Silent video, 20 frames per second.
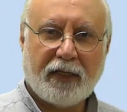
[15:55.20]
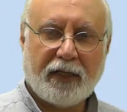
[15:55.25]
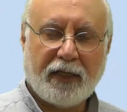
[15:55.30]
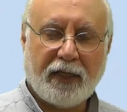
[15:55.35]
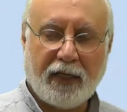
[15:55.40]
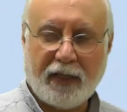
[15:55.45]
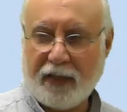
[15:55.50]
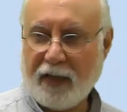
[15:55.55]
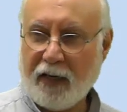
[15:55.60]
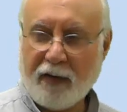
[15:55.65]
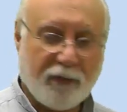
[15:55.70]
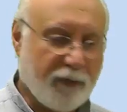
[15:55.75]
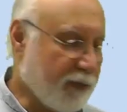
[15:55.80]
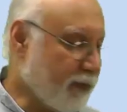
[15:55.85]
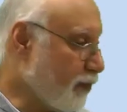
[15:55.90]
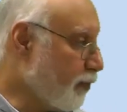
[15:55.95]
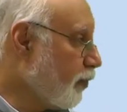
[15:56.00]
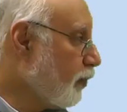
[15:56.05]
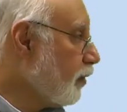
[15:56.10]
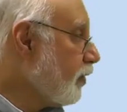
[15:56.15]
And I
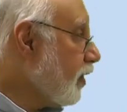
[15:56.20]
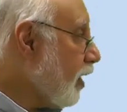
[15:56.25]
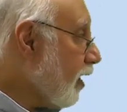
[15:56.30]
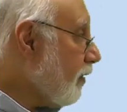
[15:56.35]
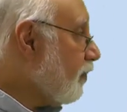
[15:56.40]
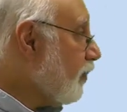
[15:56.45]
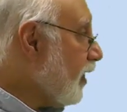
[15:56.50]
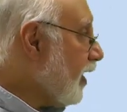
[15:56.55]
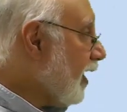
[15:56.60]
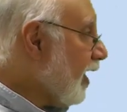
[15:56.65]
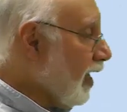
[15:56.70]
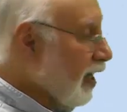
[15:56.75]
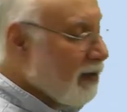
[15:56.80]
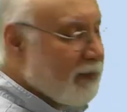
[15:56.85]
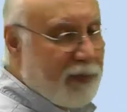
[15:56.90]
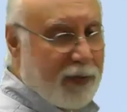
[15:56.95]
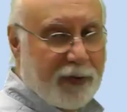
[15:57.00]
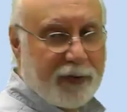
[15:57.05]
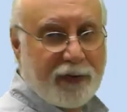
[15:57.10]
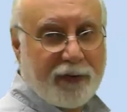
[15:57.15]
will not be
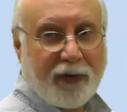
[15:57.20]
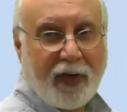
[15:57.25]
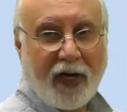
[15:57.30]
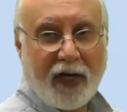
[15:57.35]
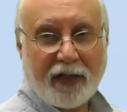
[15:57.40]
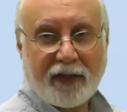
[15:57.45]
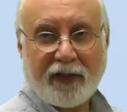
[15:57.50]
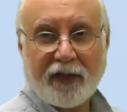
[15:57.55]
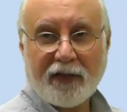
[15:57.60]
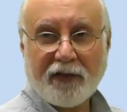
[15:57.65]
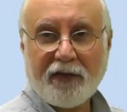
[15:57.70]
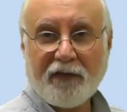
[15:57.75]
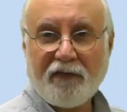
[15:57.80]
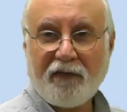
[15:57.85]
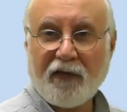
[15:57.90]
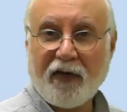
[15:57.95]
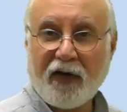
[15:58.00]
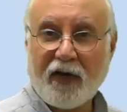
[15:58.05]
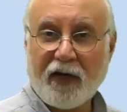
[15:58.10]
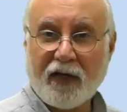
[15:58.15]
able to
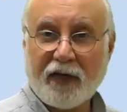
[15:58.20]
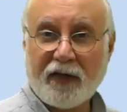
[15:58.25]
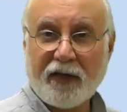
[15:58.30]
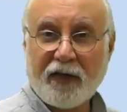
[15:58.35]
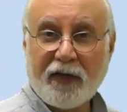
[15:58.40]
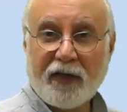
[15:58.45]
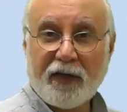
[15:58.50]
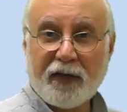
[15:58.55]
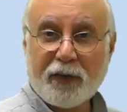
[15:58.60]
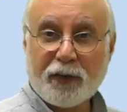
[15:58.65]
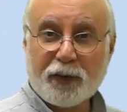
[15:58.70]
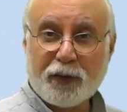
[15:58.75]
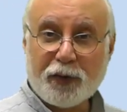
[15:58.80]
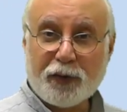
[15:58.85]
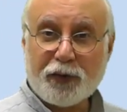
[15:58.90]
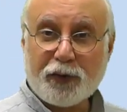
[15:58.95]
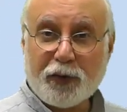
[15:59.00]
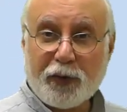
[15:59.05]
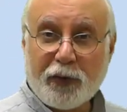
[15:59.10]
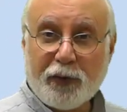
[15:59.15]
identify the
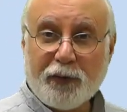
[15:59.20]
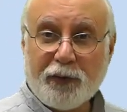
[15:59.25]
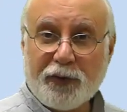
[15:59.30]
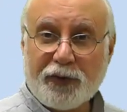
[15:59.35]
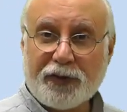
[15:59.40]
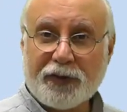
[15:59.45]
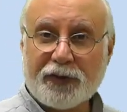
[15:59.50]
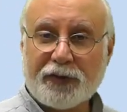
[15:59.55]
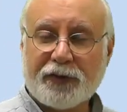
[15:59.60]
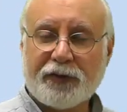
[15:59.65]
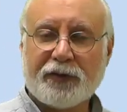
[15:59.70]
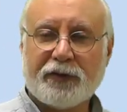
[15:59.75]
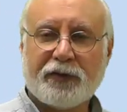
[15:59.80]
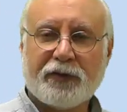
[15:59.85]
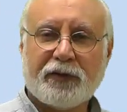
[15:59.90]
solution